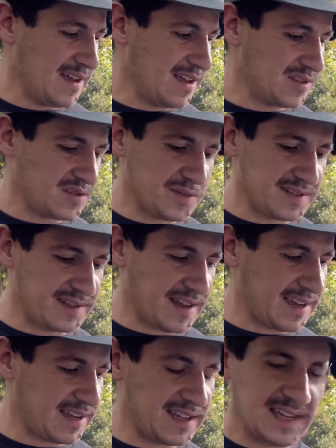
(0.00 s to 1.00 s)
So it's
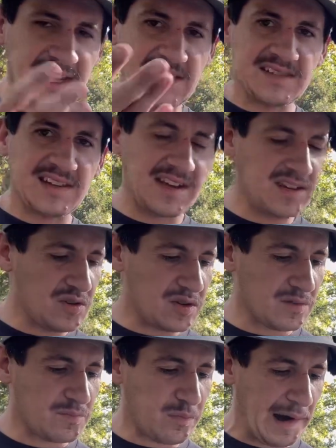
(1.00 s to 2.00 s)
like he said you
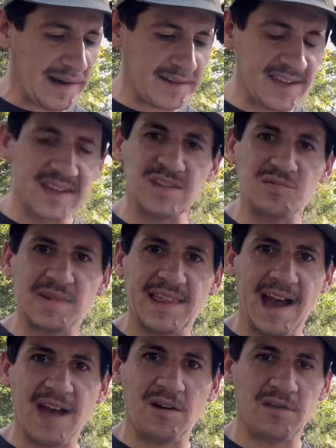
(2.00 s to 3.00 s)
could wear these
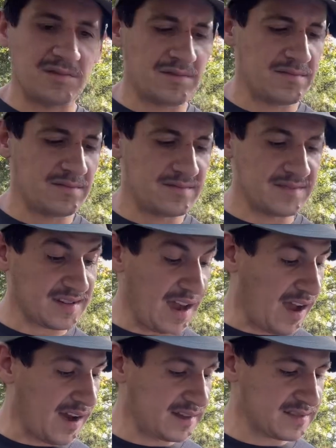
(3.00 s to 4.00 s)
without
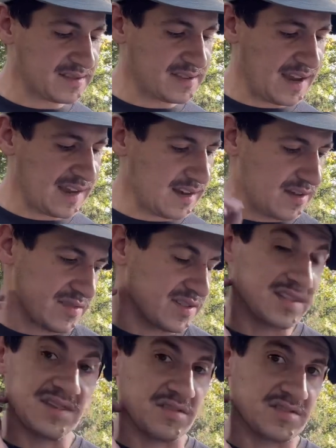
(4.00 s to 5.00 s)
socks, and
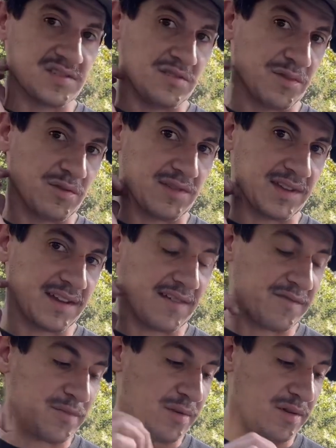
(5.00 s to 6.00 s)
they'll still be really
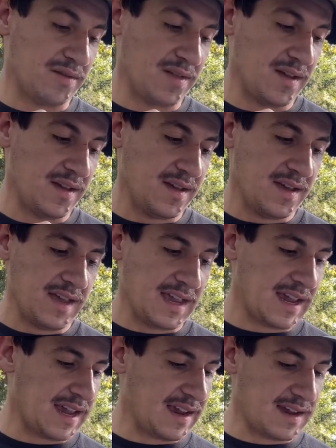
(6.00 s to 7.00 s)
comfortable.
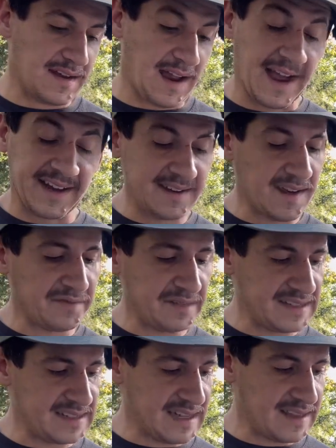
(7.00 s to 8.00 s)
And I could
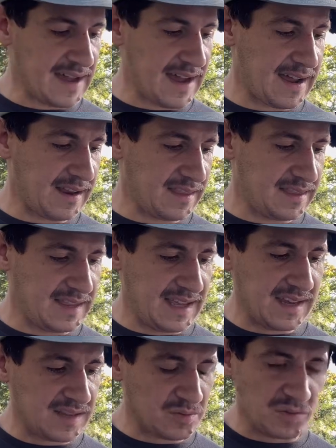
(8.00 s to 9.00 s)
definitely see that.
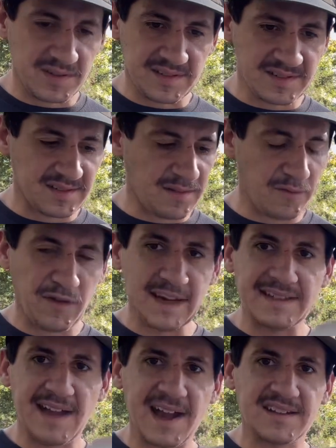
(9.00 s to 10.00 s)
This was
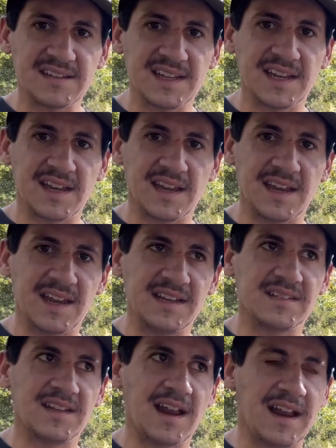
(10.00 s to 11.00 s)
fantastic. I
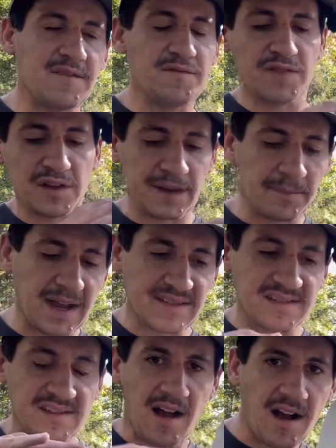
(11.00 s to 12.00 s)
didn't feel like my
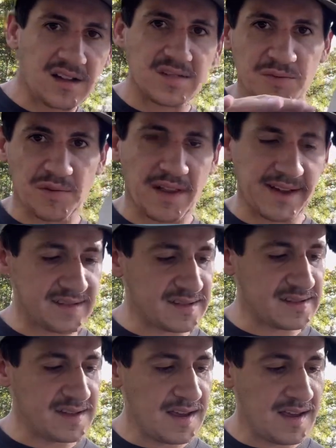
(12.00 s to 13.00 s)
socks were like
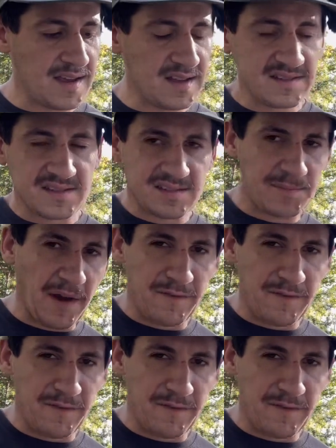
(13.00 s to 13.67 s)
my